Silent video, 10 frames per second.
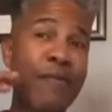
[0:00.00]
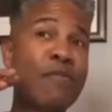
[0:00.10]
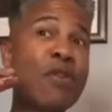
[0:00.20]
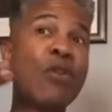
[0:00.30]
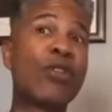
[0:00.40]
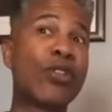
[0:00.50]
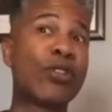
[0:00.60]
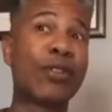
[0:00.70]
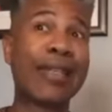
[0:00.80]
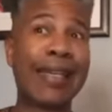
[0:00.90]

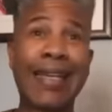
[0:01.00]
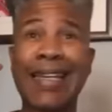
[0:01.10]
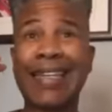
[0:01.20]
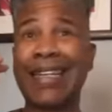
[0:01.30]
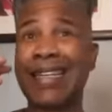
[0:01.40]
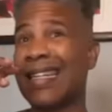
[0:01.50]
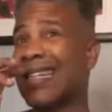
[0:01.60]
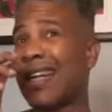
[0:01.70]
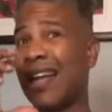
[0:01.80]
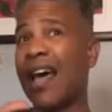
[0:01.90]
musically
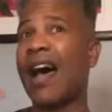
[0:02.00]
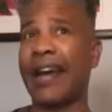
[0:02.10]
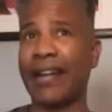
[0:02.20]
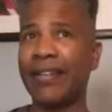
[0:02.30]
inclined.